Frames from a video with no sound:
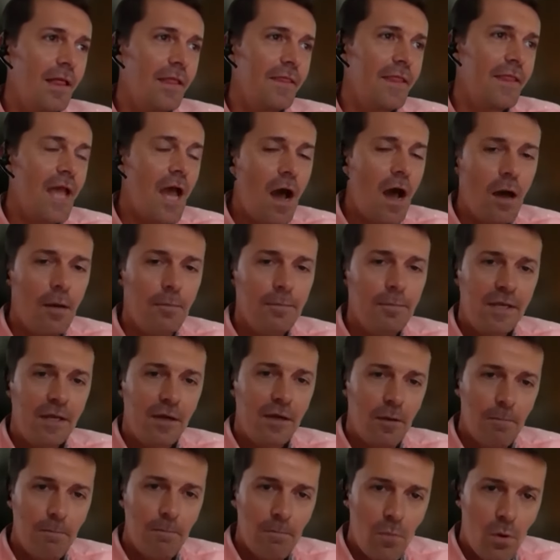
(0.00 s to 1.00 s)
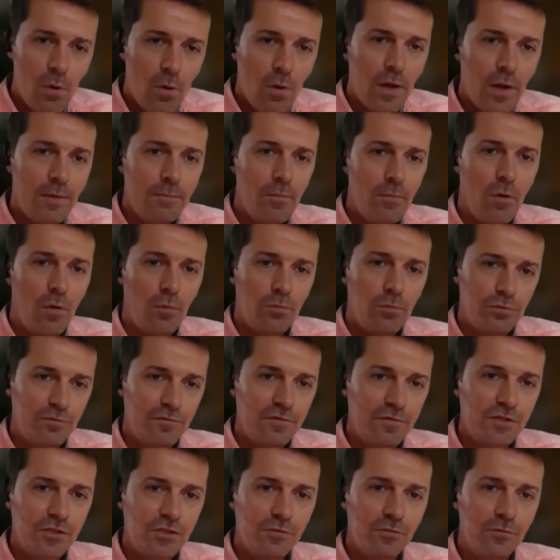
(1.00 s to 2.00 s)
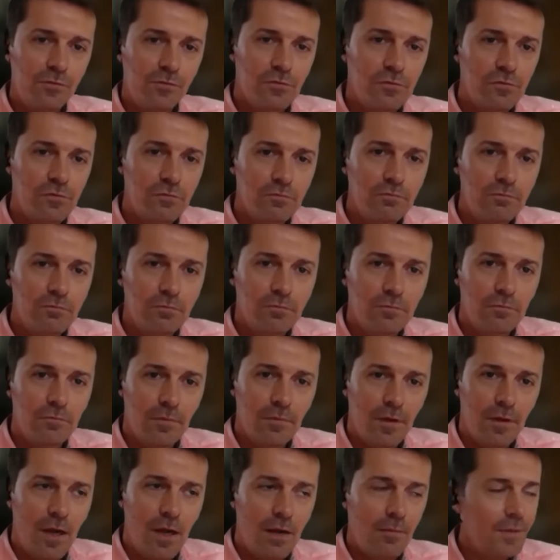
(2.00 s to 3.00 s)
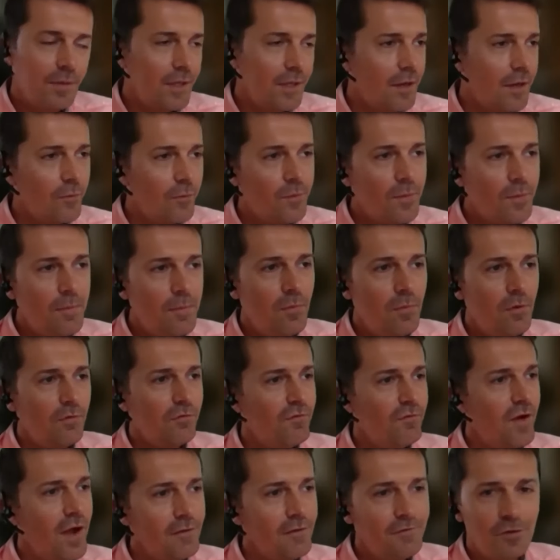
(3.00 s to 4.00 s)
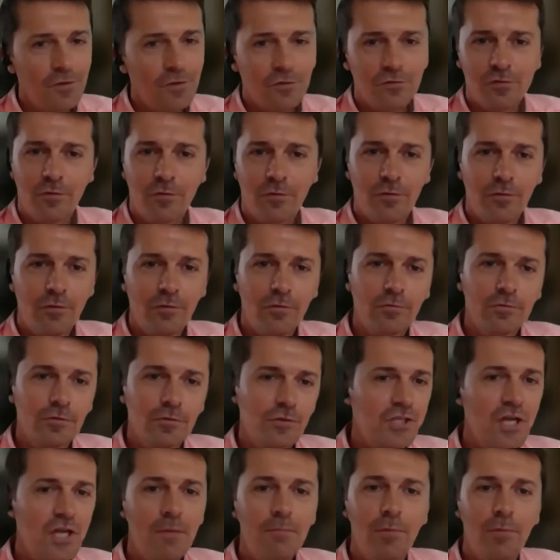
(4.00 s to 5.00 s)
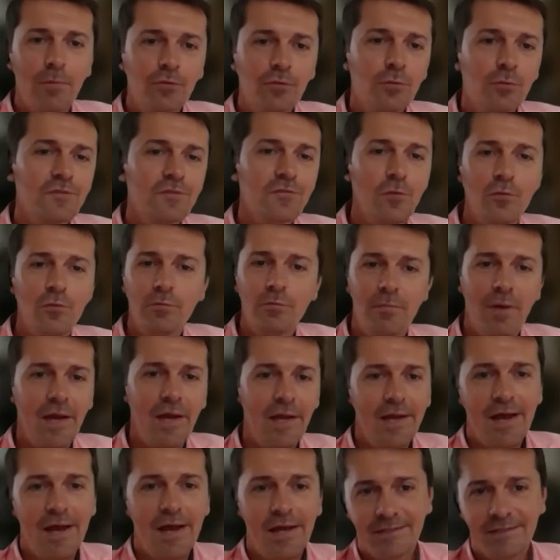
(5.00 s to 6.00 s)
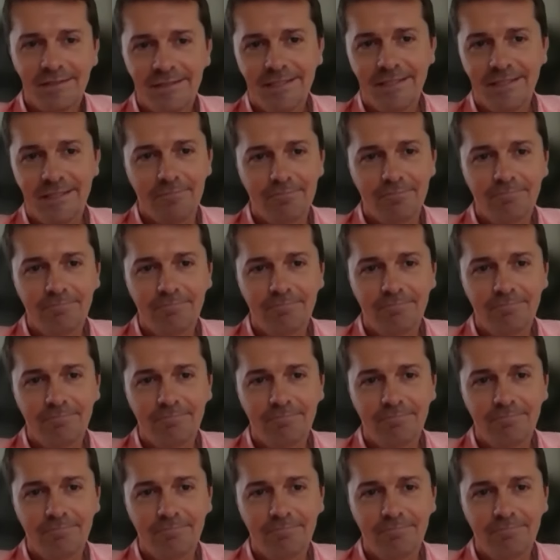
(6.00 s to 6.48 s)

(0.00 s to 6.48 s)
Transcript: they are become more and more professionals. I mean, I remember 5 years ago, the chatbot was owned by IT.